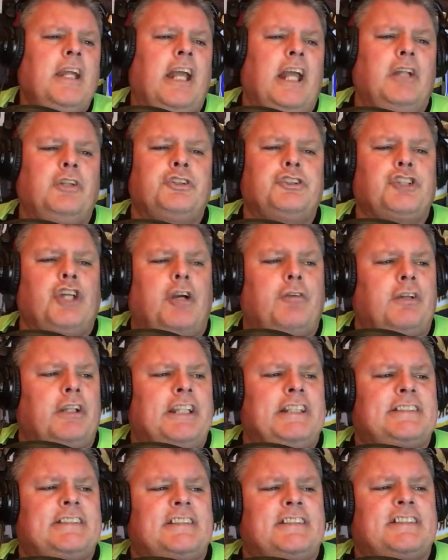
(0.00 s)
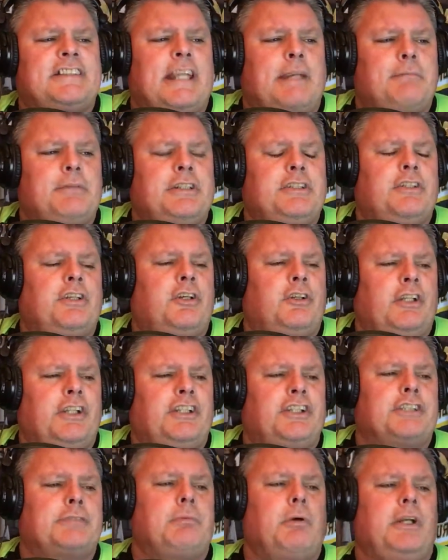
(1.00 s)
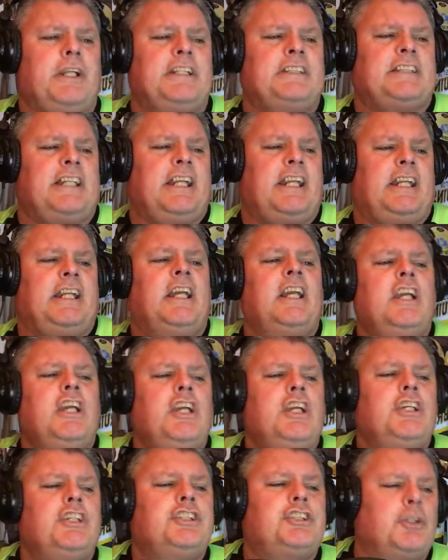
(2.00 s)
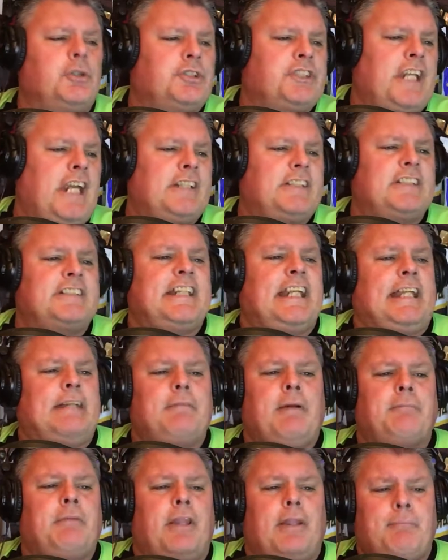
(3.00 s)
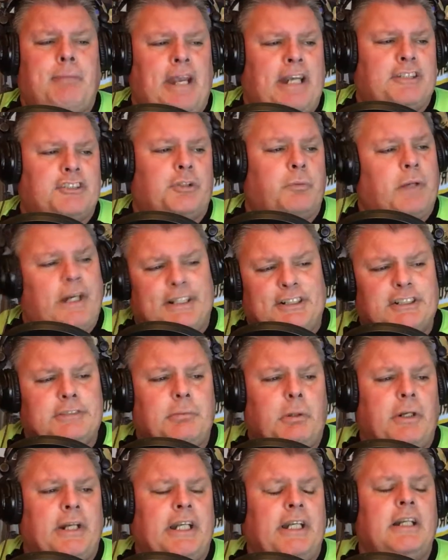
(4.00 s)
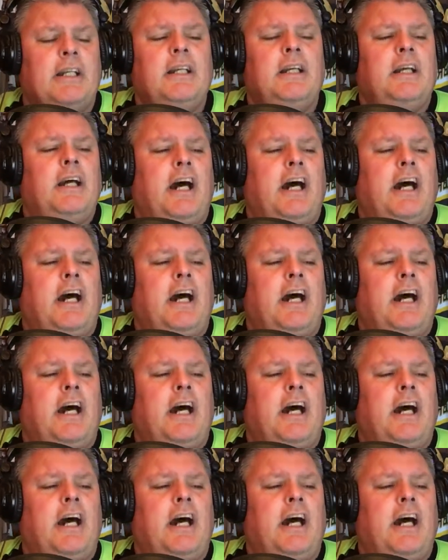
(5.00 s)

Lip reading: Elton John released this statement earlier this morning saying, "So sad to say that my mother passed away this morning.